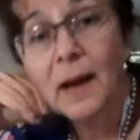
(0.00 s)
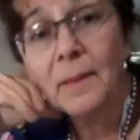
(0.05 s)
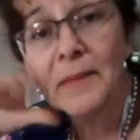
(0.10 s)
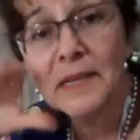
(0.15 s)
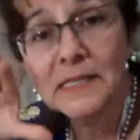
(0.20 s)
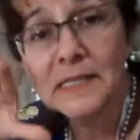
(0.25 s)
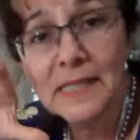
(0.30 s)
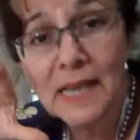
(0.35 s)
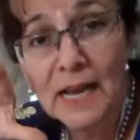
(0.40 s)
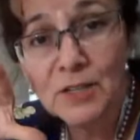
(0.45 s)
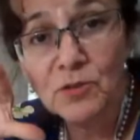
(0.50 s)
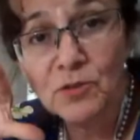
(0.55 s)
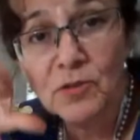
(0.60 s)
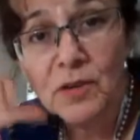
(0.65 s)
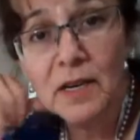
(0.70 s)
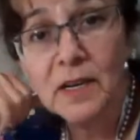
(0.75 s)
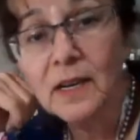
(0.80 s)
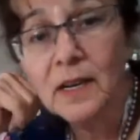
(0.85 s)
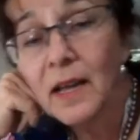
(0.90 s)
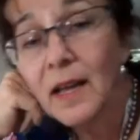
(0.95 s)
I'm
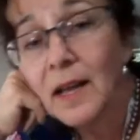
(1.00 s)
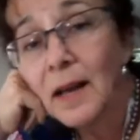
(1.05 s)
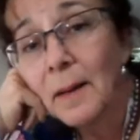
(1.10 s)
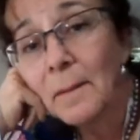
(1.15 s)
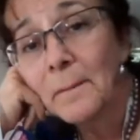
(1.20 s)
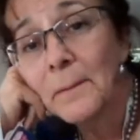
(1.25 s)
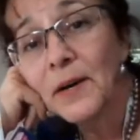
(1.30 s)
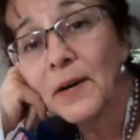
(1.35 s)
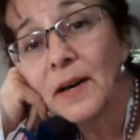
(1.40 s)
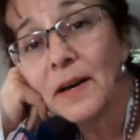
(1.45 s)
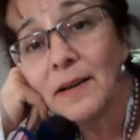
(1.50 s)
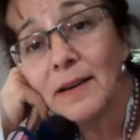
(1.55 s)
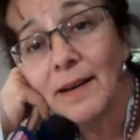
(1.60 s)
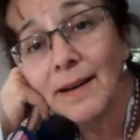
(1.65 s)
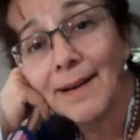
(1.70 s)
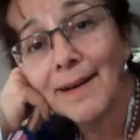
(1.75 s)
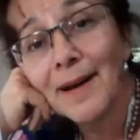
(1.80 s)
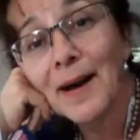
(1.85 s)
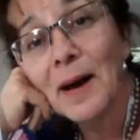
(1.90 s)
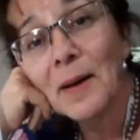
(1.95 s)
exaggerating, but
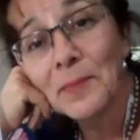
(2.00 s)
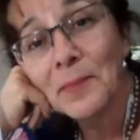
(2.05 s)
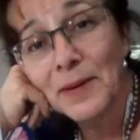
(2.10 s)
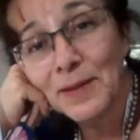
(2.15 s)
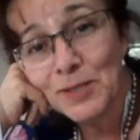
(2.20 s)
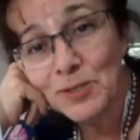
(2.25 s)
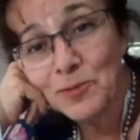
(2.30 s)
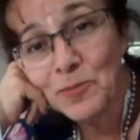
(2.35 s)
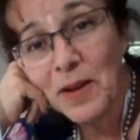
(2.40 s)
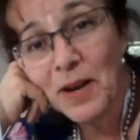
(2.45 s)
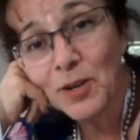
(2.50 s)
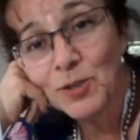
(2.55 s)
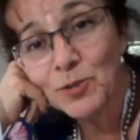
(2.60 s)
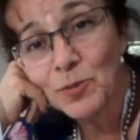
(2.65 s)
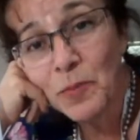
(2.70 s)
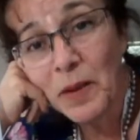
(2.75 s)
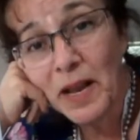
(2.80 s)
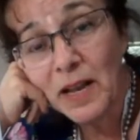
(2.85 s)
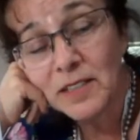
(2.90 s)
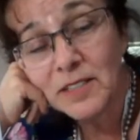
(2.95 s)
a bunch of pairs
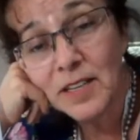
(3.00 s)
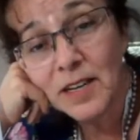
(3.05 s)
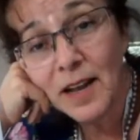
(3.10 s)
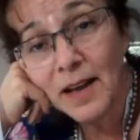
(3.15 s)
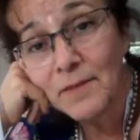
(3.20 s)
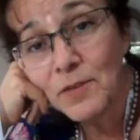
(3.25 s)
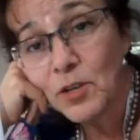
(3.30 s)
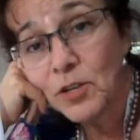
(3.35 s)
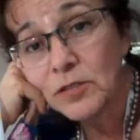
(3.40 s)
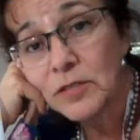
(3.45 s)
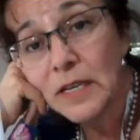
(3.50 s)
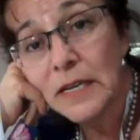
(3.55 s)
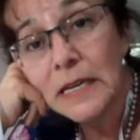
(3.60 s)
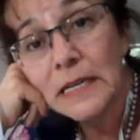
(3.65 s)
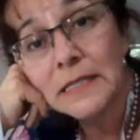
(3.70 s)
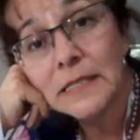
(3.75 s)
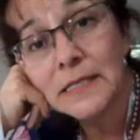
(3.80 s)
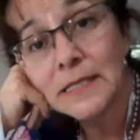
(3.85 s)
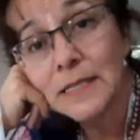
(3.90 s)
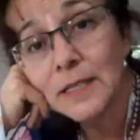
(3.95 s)
of pants that I've used, and
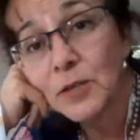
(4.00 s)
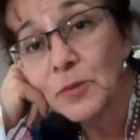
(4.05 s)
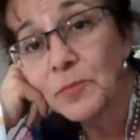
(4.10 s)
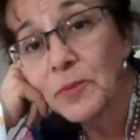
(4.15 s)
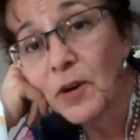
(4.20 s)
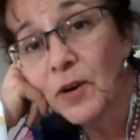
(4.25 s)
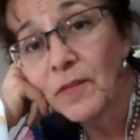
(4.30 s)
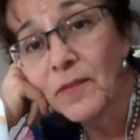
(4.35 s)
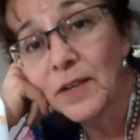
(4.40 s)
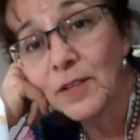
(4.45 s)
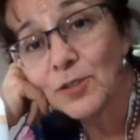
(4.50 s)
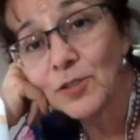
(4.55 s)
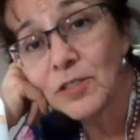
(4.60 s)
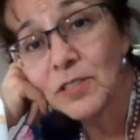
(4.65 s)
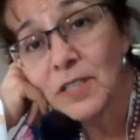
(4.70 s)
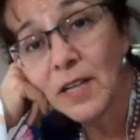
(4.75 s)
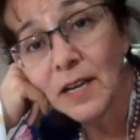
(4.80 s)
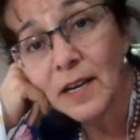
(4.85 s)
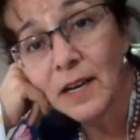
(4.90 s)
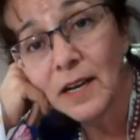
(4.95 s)
it's still perfect,
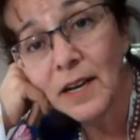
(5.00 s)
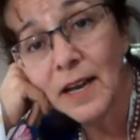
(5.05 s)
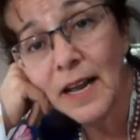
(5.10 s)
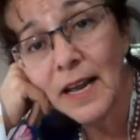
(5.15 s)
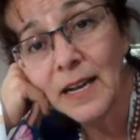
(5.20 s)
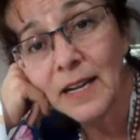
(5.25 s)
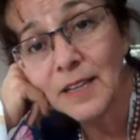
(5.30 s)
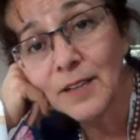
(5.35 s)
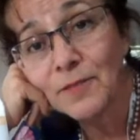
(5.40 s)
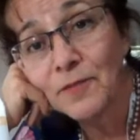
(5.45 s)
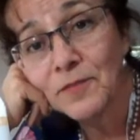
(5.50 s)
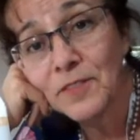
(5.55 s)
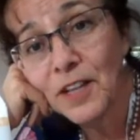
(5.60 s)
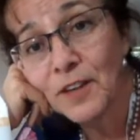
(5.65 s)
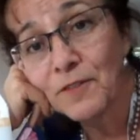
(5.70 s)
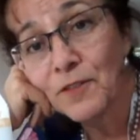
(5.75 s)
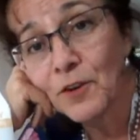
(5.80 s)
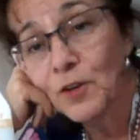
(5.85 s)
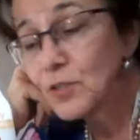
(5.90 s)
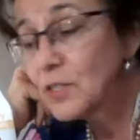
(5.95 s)
just like I had it
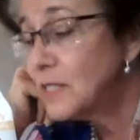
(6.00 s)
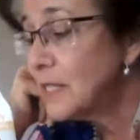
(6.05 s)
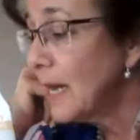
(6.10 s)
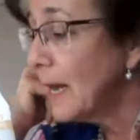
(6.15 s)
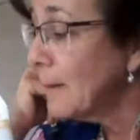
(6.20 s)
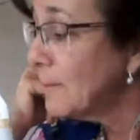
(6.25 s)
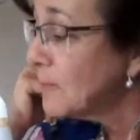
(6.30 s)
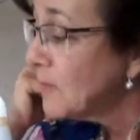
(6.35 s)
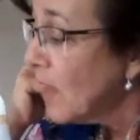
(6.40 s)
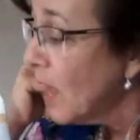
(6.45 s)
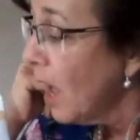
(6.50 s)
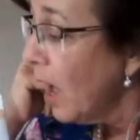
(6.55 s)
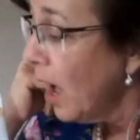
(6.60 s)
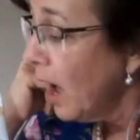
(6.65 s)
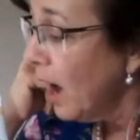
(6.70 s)
the first day.